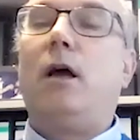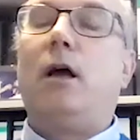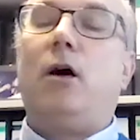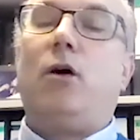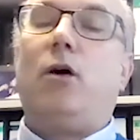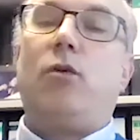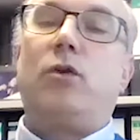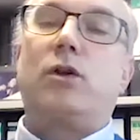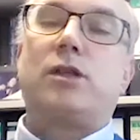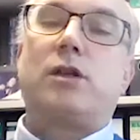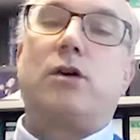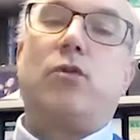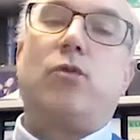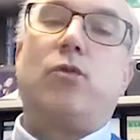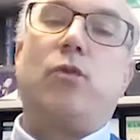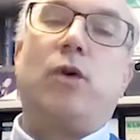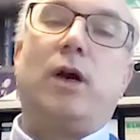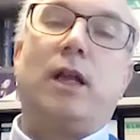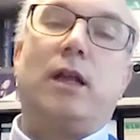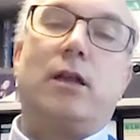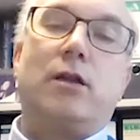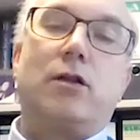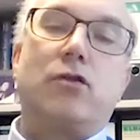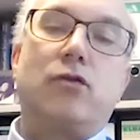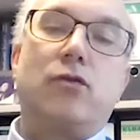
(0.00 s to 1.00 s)
So
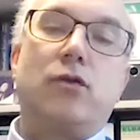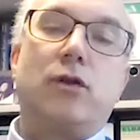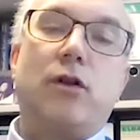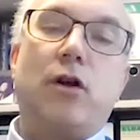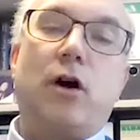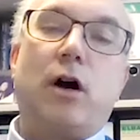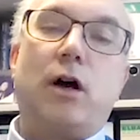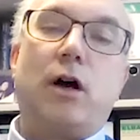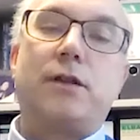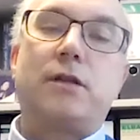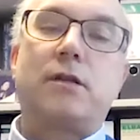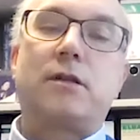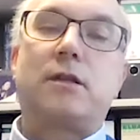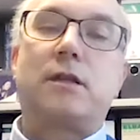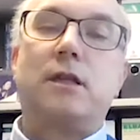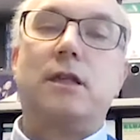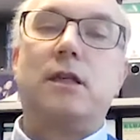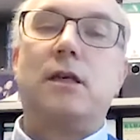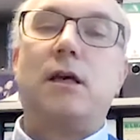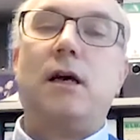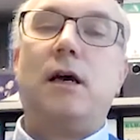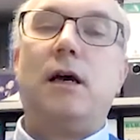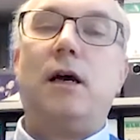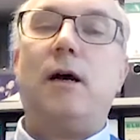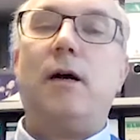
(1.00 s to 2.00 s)
we do not
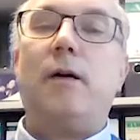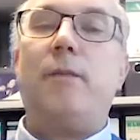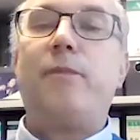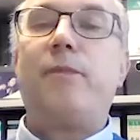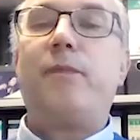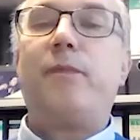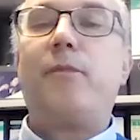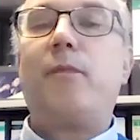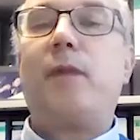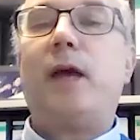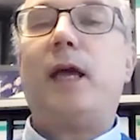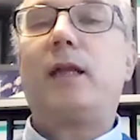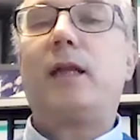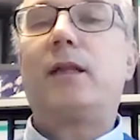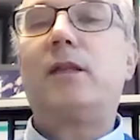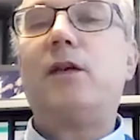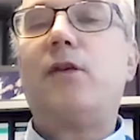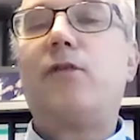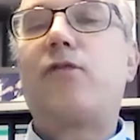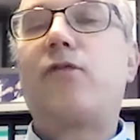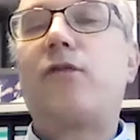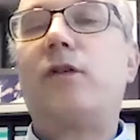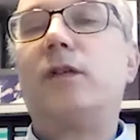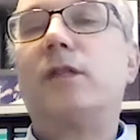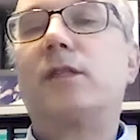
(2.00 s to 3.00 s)
make
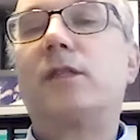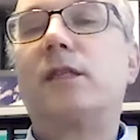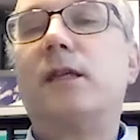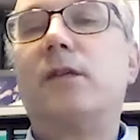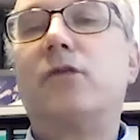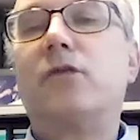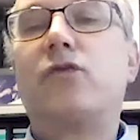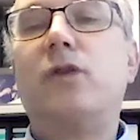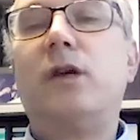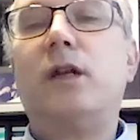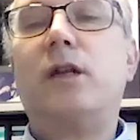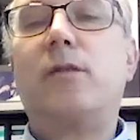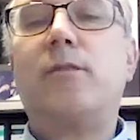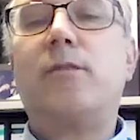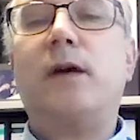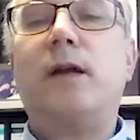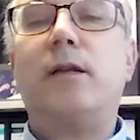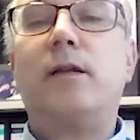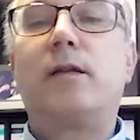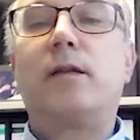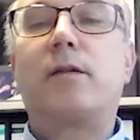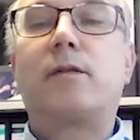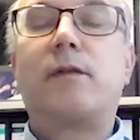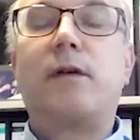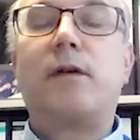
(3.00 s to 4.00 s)
difference in
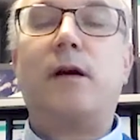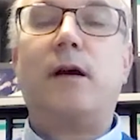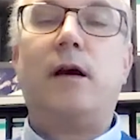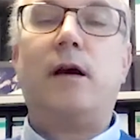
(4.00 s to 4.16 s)
treatment